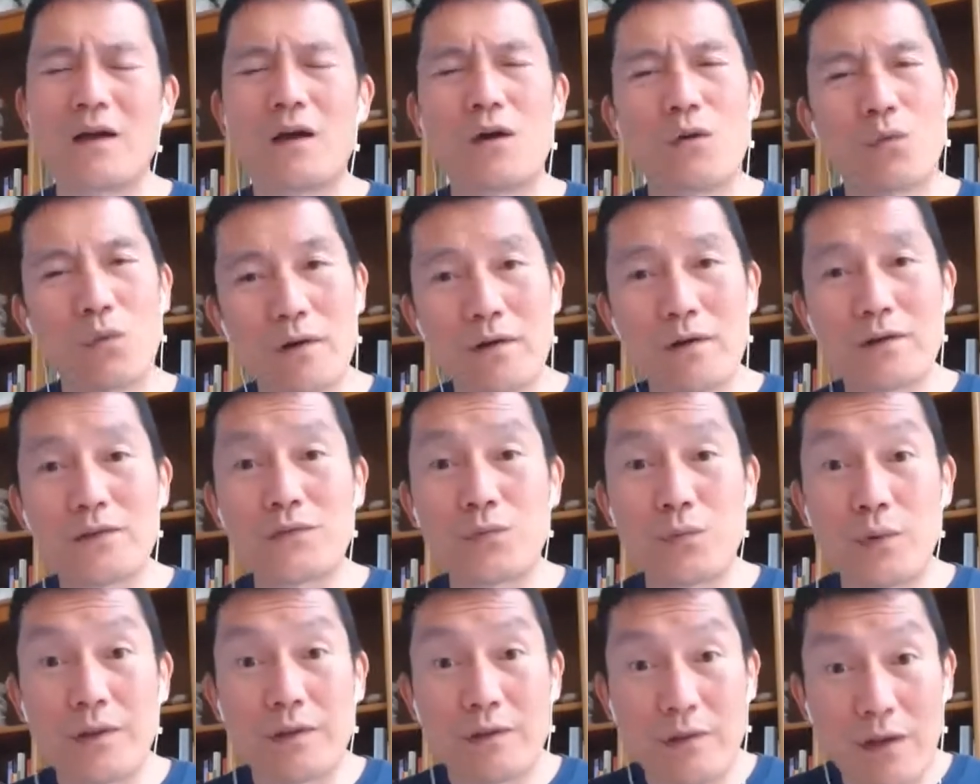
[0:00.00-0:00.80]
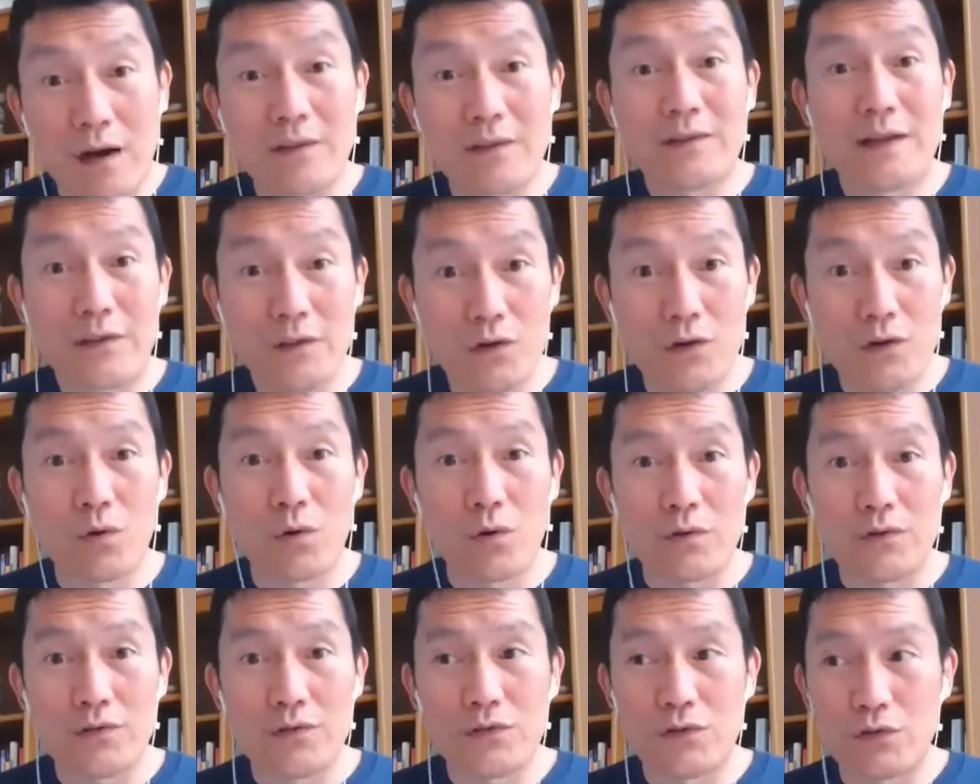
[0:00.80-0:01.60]
Whereas with an online
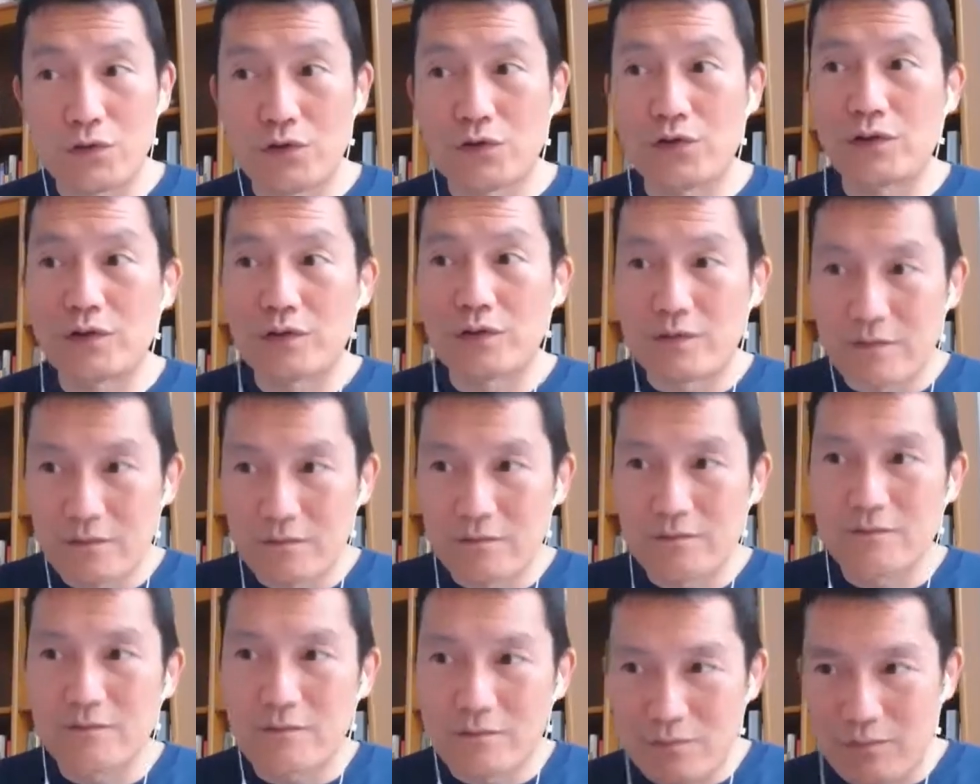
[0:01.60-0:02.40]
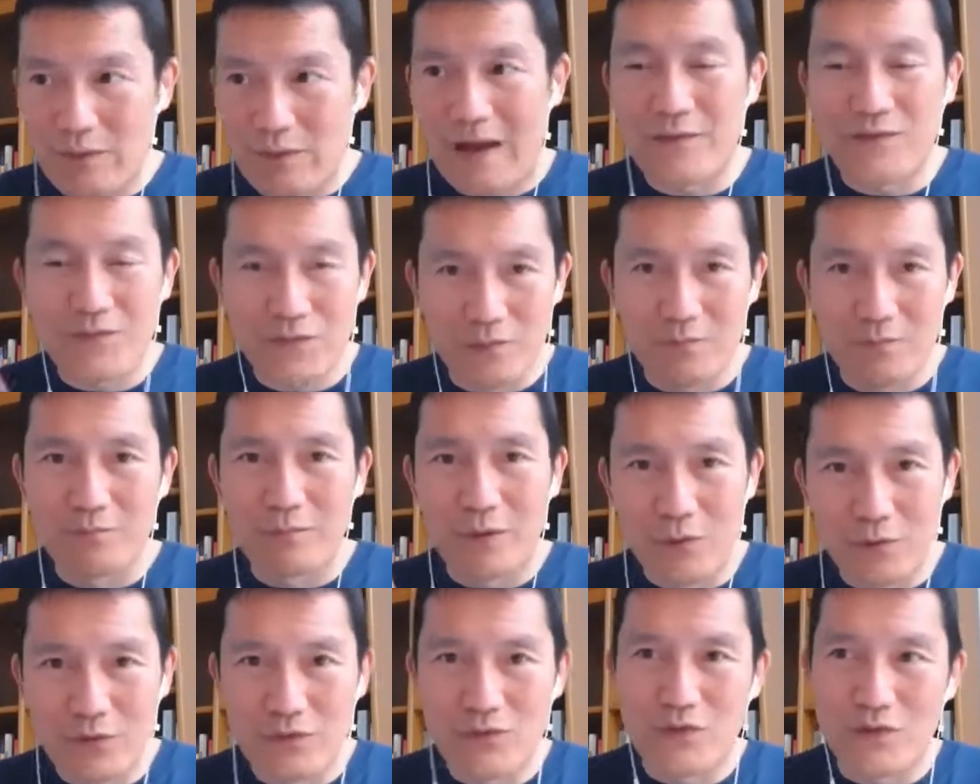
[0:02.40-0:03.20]
course, you could have some
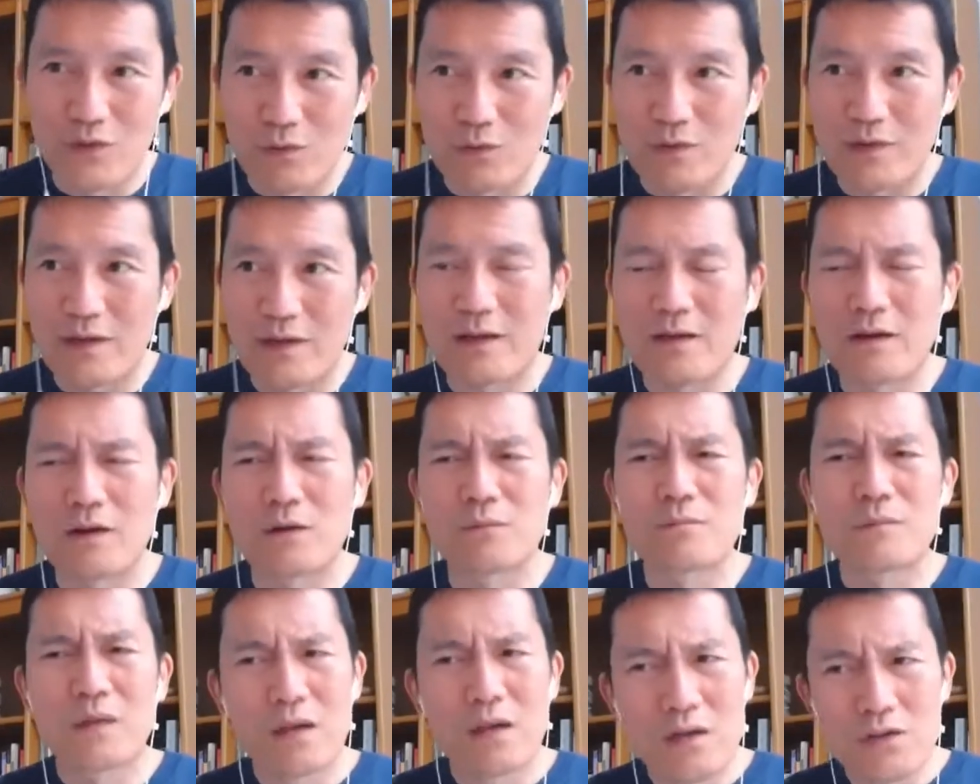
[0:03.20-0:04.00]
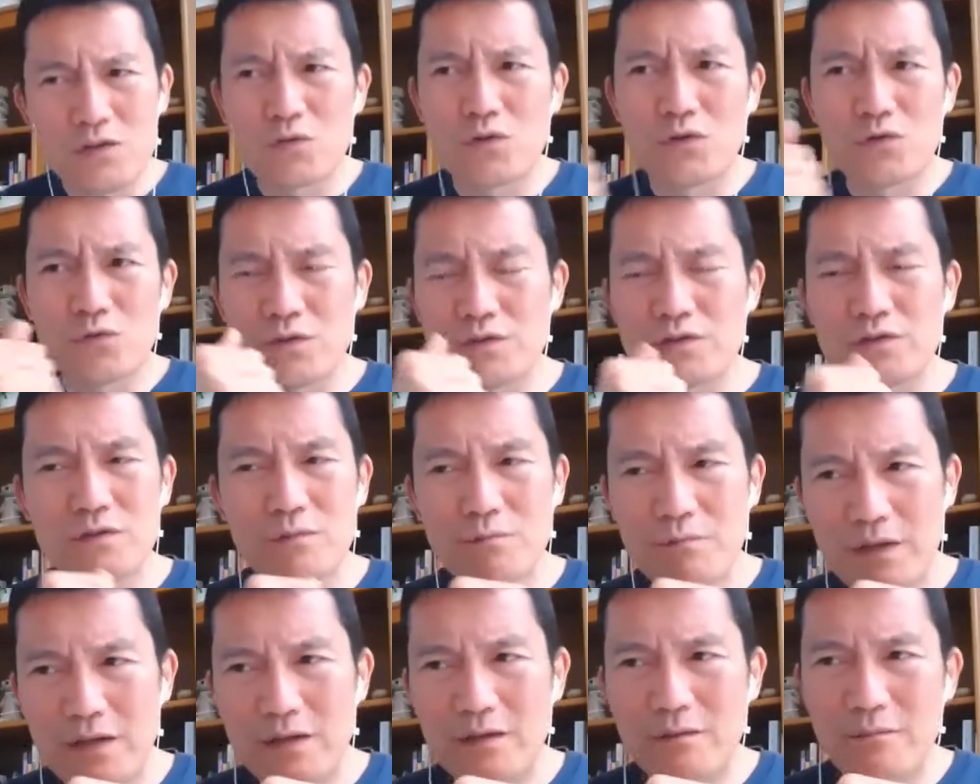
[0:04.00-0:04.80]
bonus Q&A and go, George, what did you
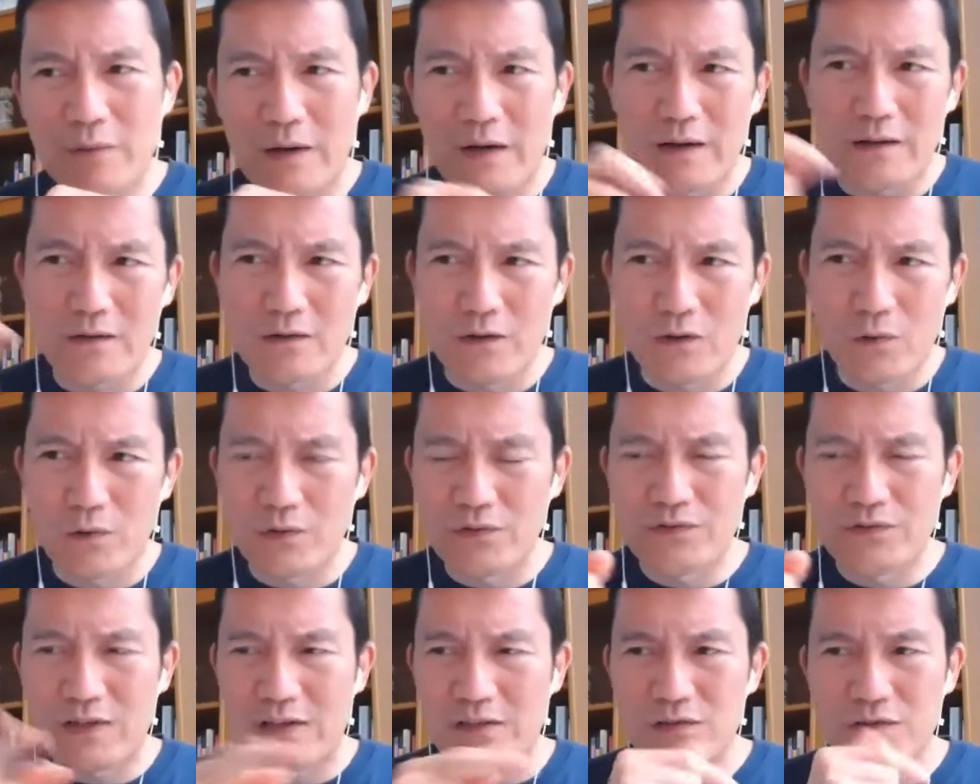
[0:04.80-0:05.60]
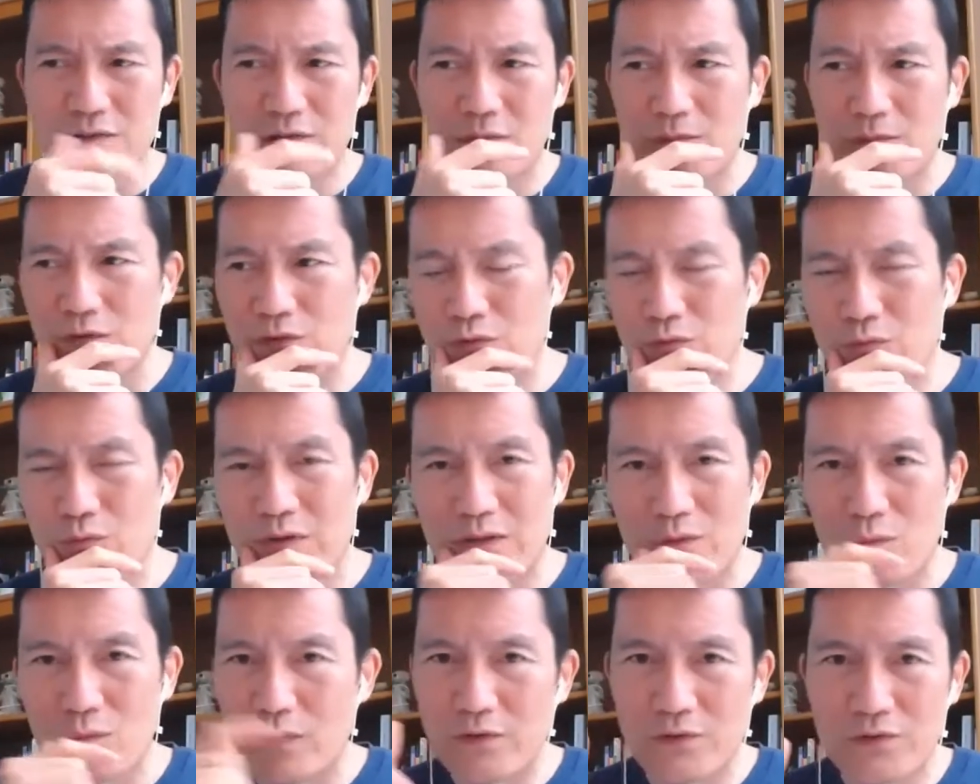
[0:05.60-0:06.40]
mean by course session number
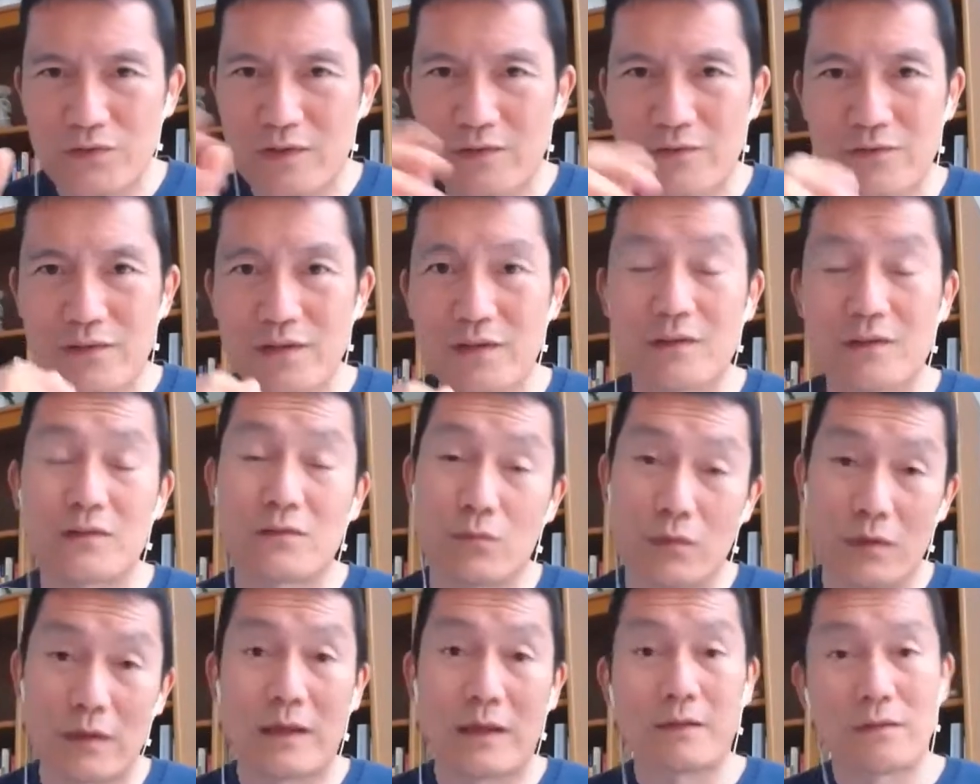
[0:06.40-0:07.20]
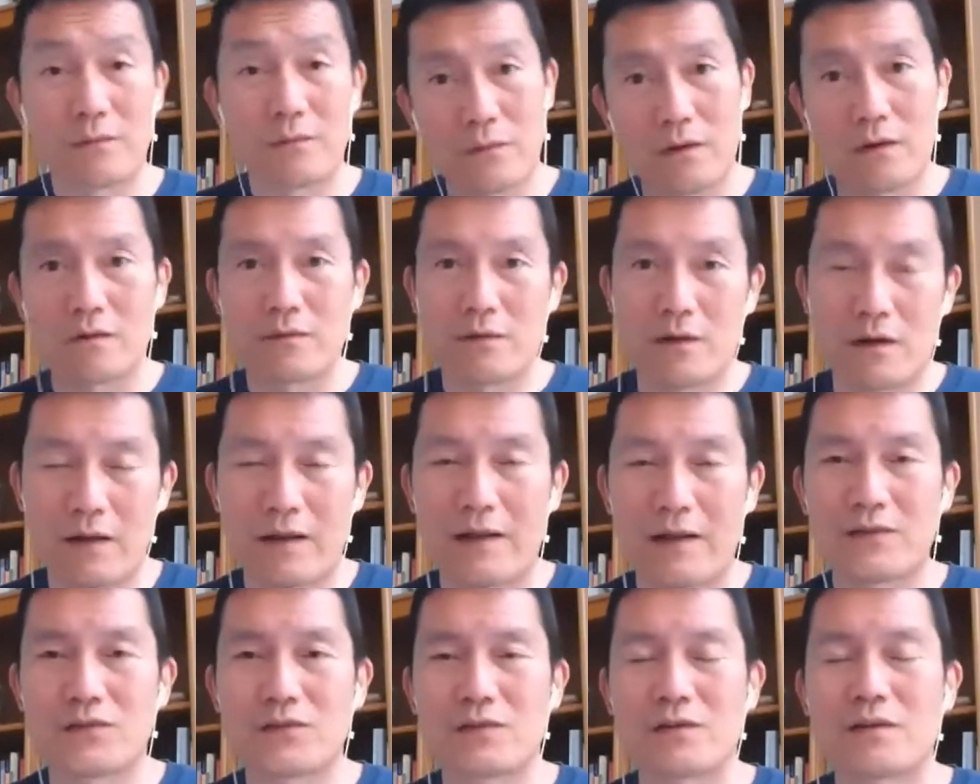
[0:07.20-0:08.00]
three when you said this? Well, I, I'll
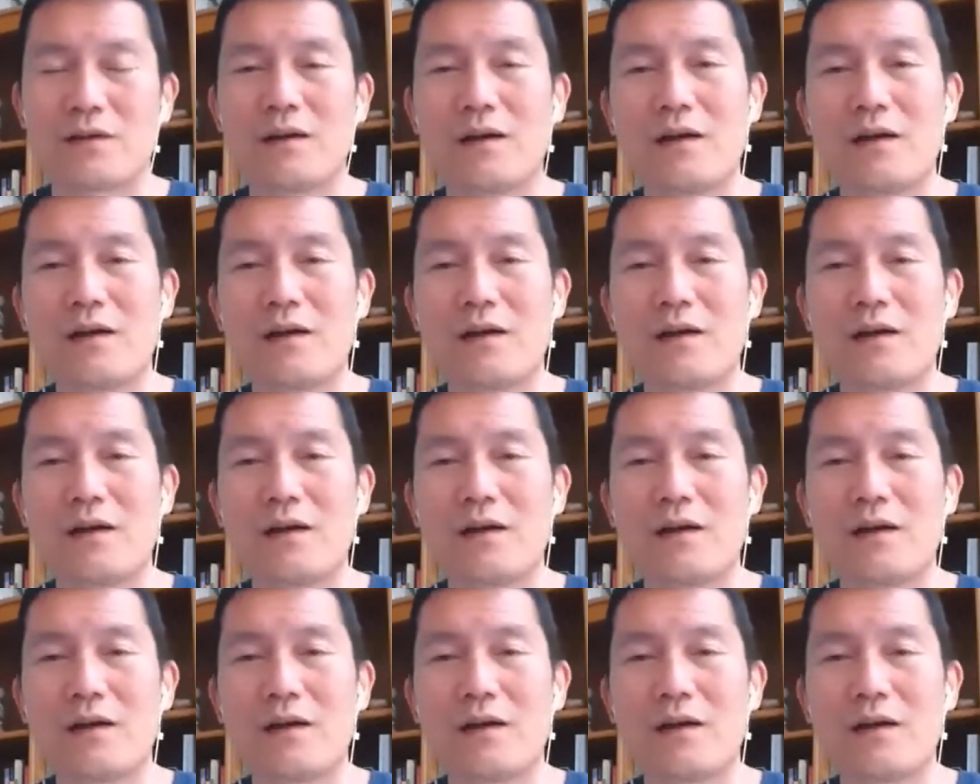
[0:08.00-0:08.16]
answer.